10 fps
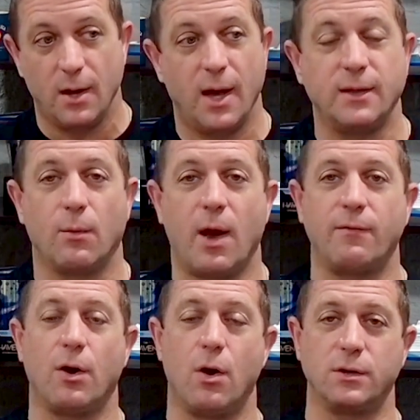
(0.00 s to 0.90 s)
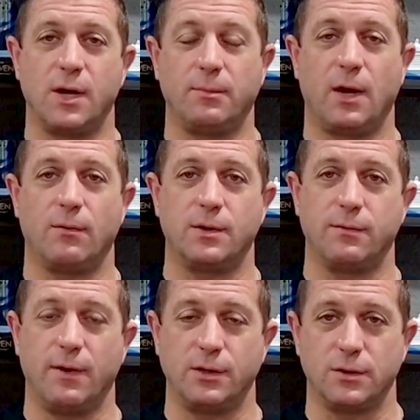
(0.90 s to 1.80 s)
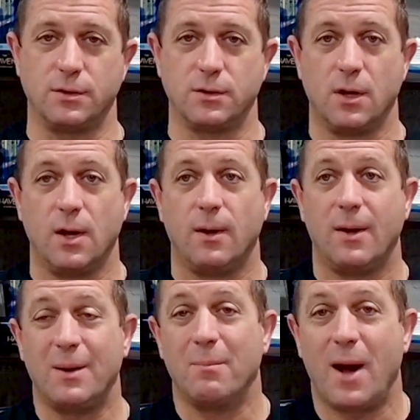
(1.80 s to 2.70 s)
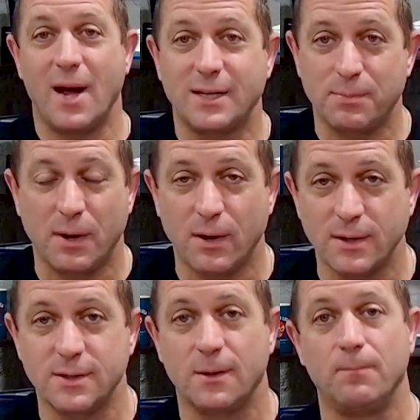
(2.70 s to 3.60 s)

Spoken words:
and they were having a hard time getting reservations. In my experience,